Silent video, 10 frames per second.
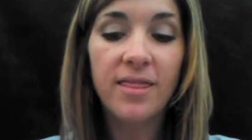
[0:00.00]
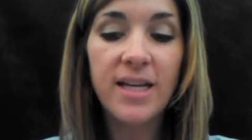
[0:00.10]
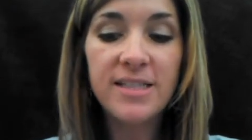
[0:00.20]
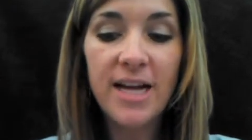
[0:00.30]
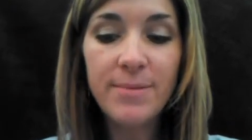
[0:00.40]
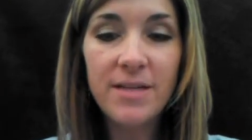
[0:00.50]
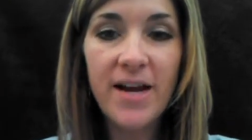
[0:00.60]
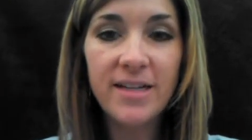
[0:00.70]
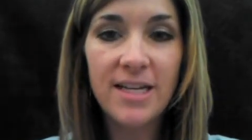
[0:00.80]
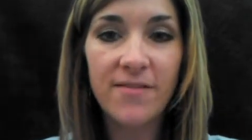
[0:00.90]
These types
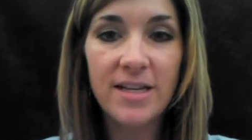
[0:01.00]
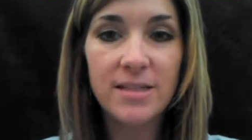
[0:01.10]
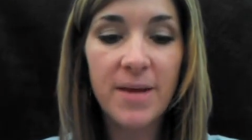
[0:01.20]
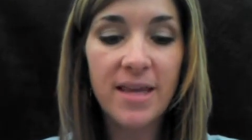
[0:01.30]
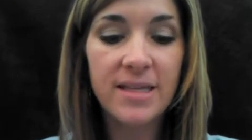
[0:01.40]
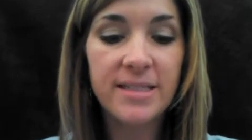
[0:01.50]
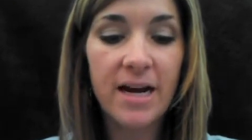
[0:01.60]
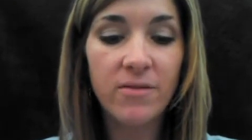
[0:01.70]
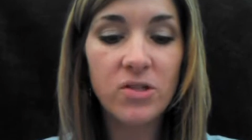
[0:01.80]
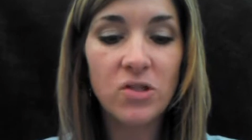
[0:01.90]
of activities make the
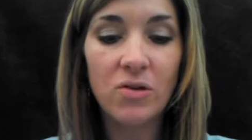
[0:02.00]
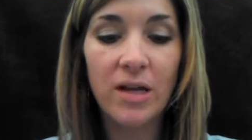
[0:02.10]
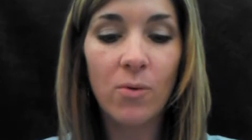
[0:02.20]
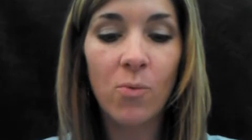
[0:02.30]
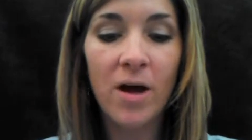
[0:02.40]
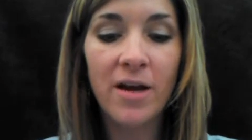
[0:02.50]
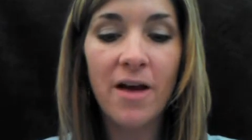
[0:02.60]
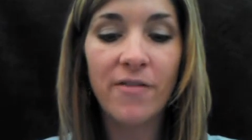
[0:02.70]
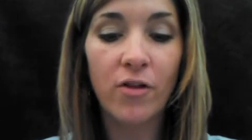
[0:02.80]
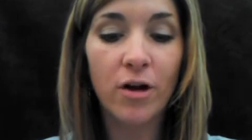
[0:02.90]
Down student one
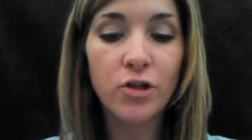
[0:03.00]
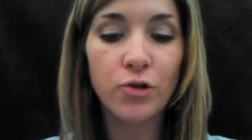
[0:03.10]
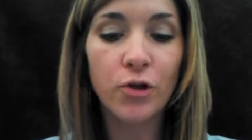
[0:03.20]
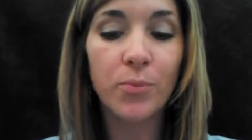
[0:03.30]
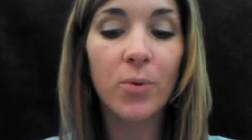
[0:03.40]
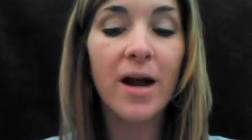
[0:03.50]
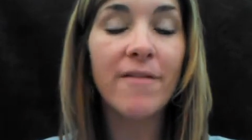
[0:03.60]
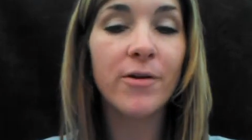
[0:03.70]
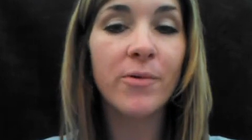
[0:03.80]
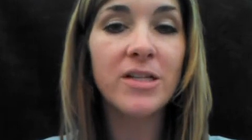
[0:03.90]
of a large group where
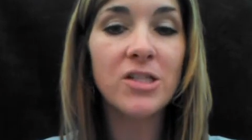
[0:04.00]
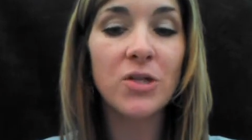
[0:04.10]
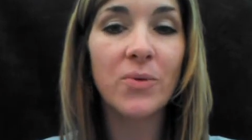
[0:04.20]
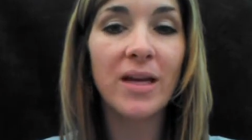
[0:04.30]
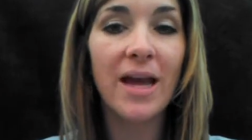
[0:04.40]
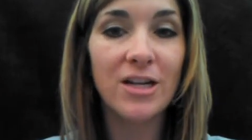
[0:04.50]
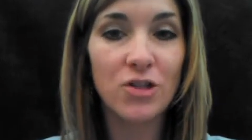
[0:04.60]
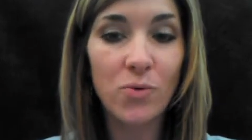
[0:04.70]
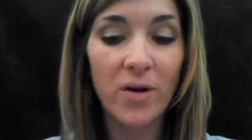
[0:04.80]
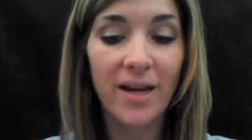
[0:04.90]
everyone is doing and
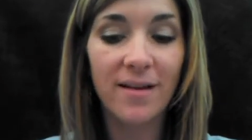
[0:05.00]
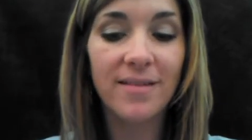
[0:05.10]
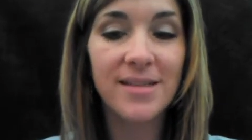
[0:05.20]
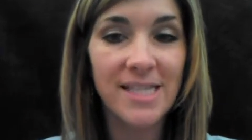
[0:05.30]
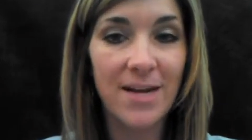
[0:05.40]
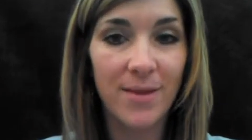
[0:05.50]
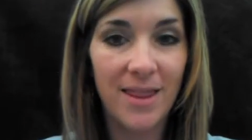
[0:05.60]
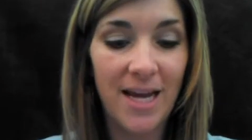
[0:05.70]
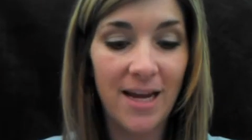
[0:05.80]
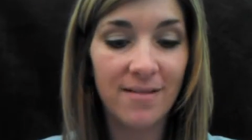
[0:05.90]
enjoying the same
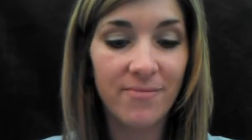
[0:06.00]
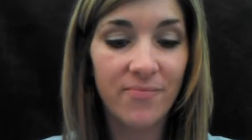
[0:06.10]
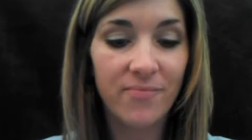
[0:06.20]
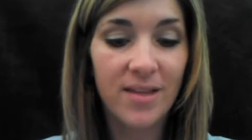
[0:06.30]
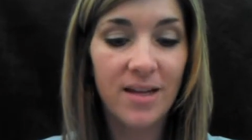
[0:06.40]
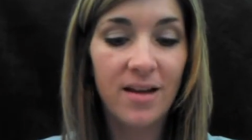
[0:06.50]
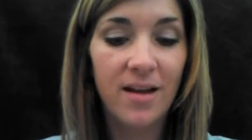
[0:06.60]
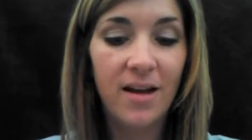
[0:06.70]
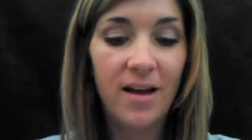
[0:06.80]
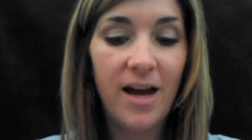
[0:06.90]
thing.
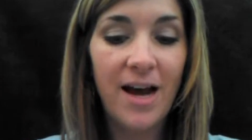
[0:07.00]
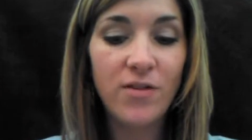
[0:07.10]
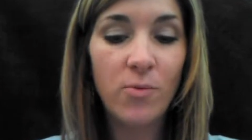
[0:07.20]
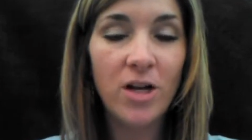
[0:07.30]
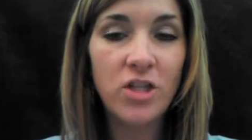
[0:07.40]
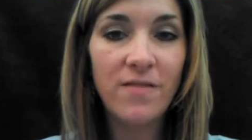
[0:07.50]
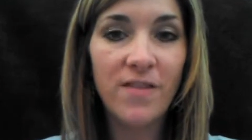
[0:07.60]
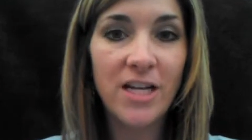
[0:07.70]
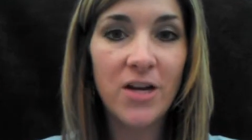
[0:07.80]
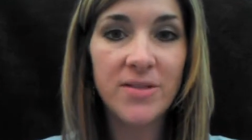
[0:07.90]
After watching
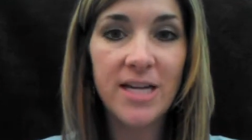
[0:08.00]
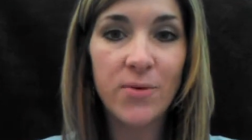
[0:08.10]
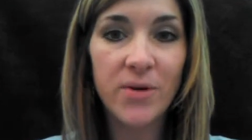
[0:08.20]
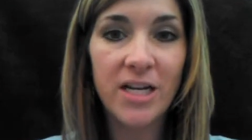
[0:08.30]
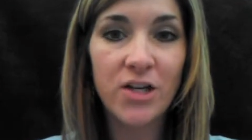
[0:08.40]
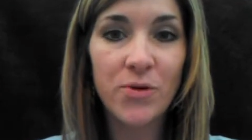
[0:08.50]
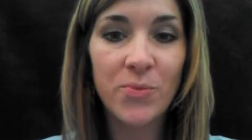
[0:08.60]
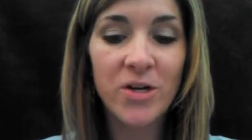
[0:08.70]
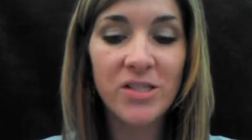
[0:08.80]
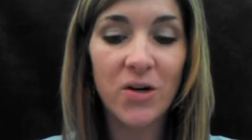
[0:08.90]
videos and reading
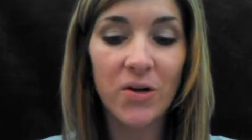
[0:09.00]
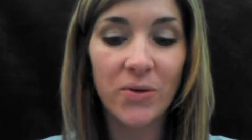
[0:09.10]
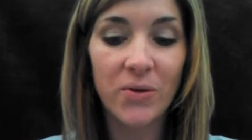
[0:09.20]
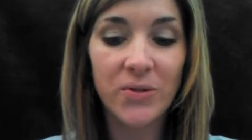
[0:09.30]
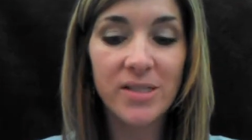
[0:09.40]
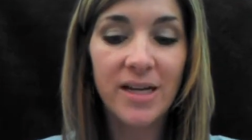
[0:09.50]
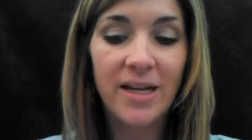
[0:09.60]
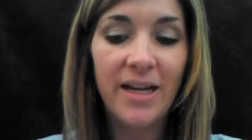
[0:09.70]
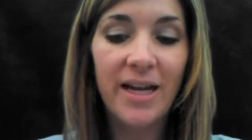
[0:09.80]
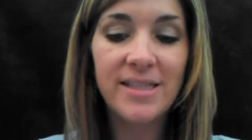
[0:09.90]
numerous articles,
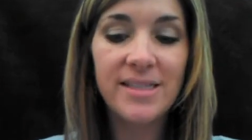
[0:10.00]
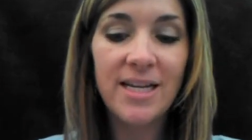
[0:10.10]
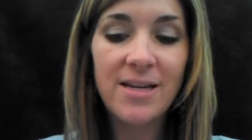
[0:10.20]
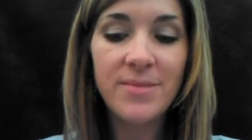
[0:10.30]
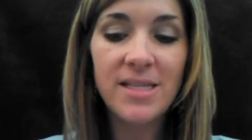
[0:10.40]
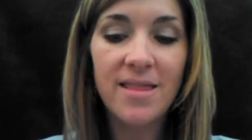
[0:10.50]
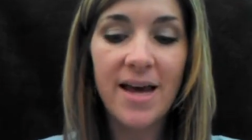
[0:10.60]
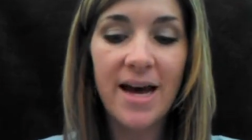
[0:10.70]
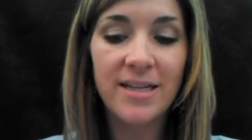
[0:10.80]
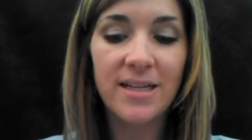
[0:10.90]
it seems
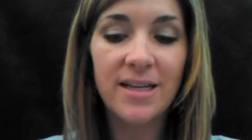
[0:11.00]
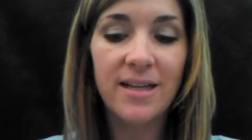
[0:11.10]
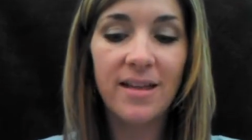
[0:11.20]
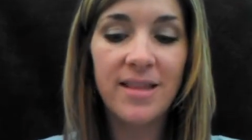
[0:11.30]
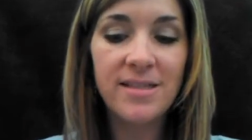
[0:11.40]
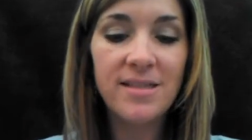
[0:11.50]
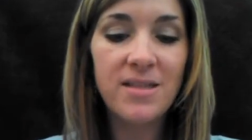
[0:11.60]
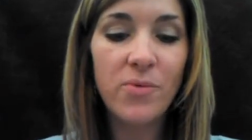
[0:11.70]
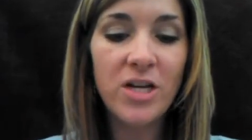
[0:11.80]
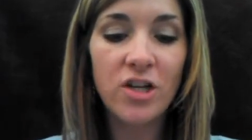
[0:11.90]
that this is
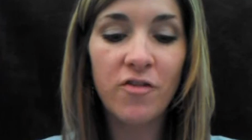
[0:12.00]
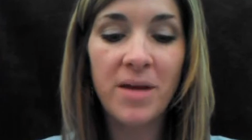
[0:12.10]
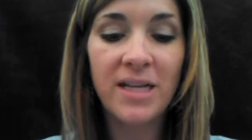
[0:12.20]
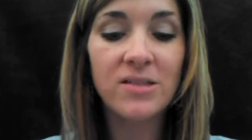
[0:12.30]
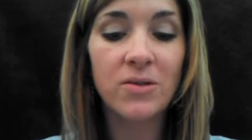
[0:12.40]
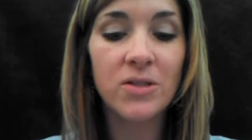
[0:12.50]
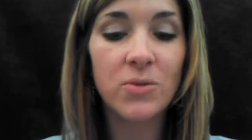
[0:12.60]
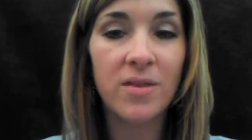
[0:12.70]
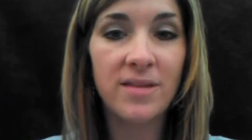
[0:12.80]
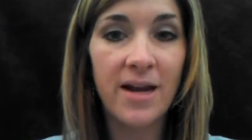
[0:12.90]
the wish of many
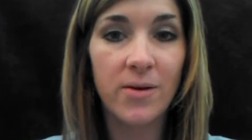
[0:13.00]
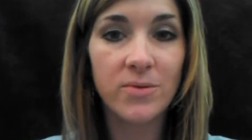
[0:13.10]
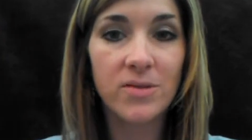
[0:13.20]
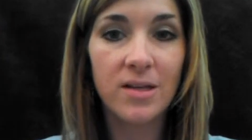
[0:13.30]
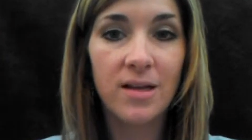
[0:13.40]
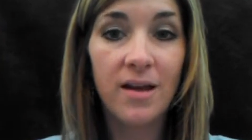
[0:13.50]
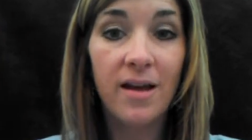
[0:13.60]
students with Downs.